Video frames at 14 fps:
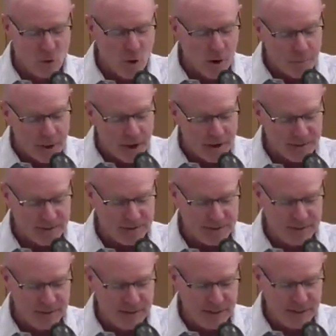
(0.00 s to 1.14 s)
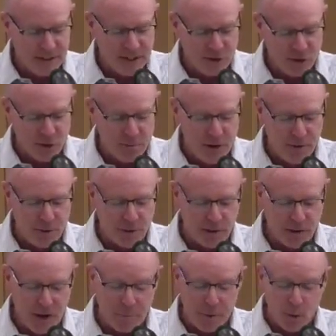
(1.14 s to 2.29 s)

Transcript: Orpah kissed her mother in law,